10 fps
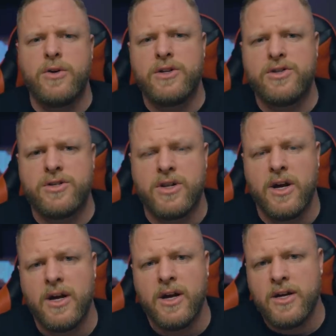you can just
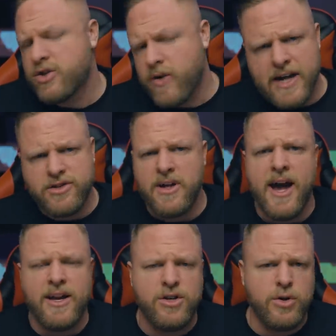scratch
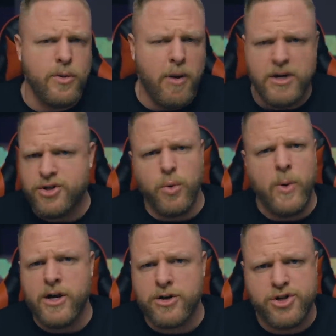that and do a bunch of
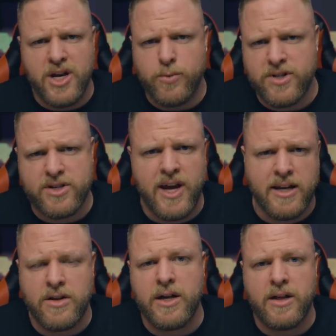weird shit with
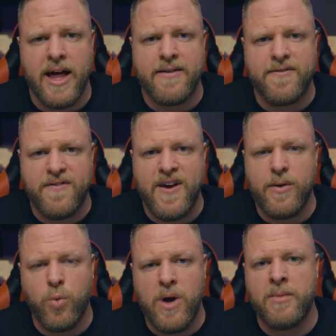scantily clad
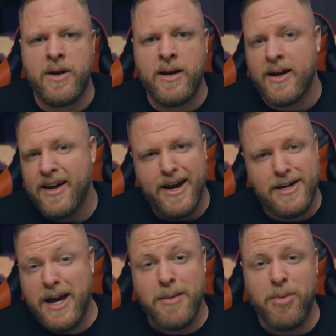fit women, and
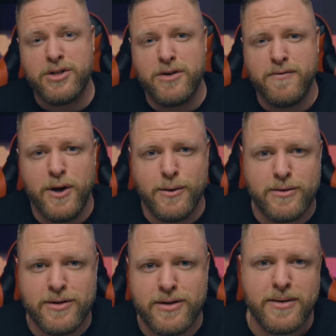you get a bunch of
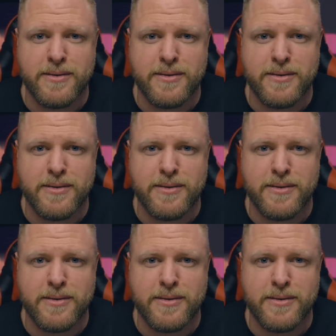views.